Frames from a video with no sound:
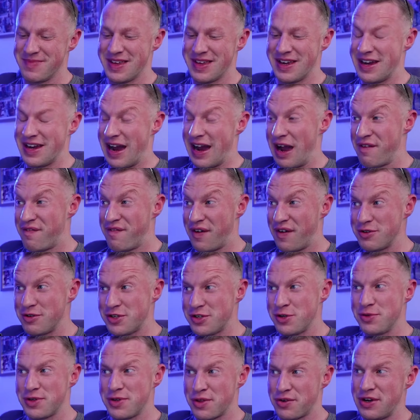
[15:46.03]
I found 2
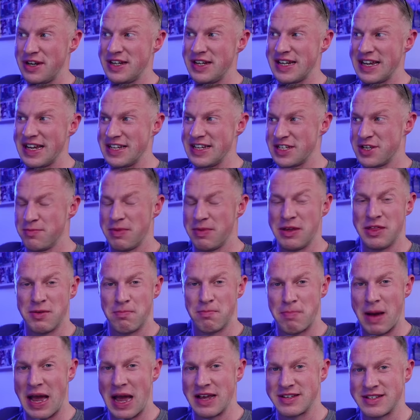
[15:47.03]
to 3 days to be the
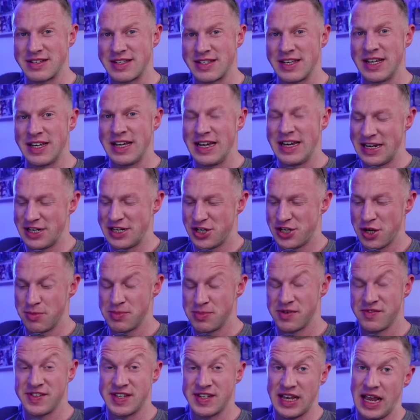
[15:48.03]
best in terms of
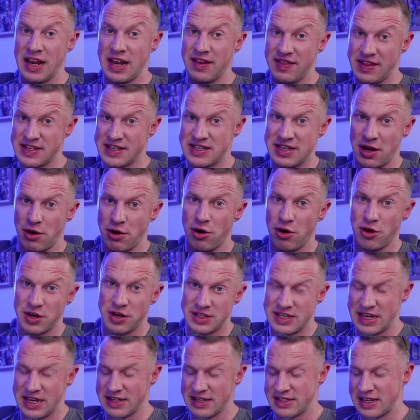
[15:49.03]
saying this is how long it
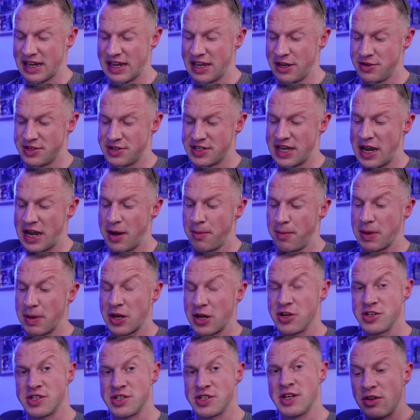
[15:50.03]
takes to get you set up,
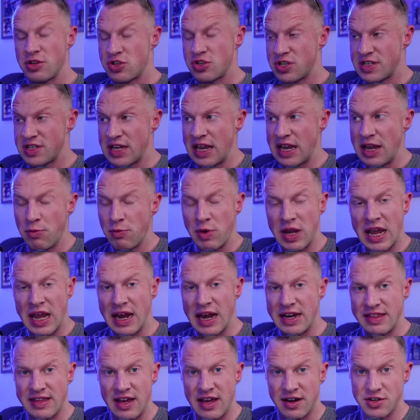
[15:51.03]
because saying we get it
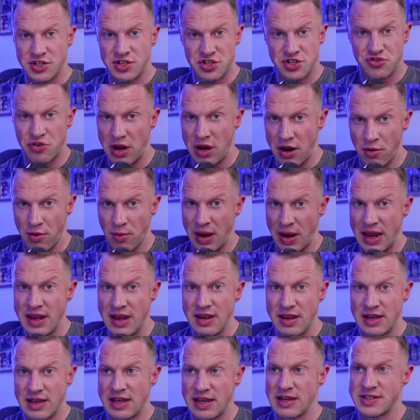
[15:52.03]
done straight away
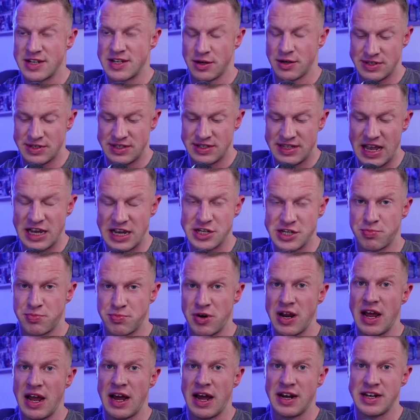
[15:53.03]
sounds desperate
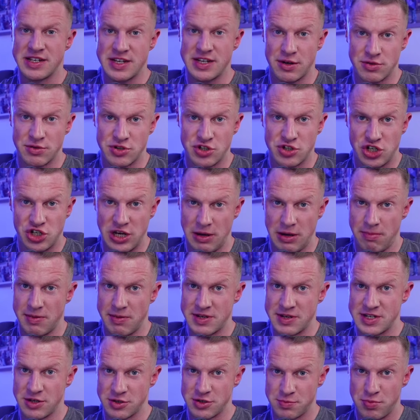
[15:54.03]
and it sounds cheap. It
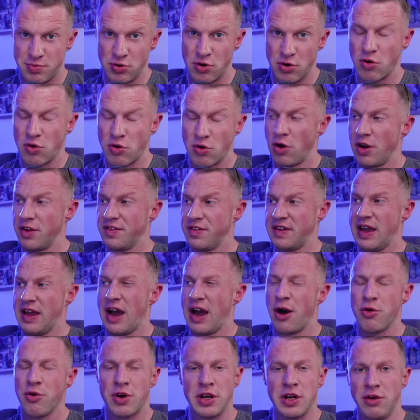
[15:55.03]
sounds poor quality. How
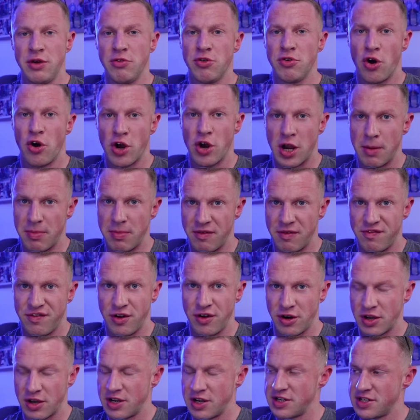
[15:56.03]
can you knock up a full
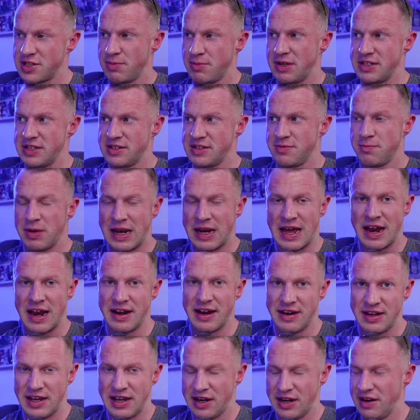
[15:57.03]
customized plan
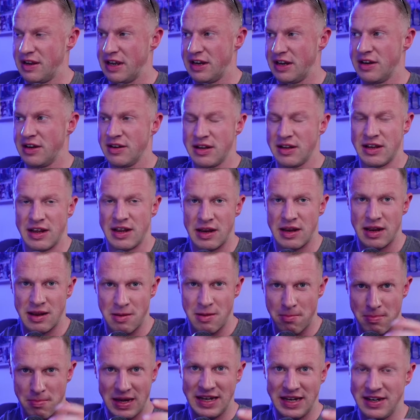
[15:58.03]
in
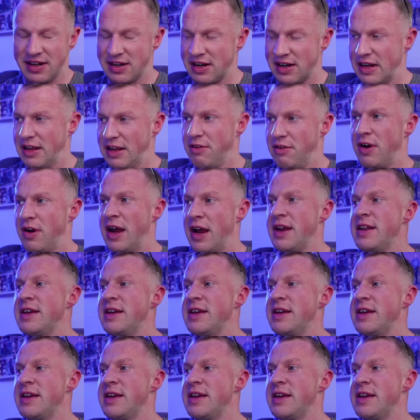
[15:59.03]
immediately, right?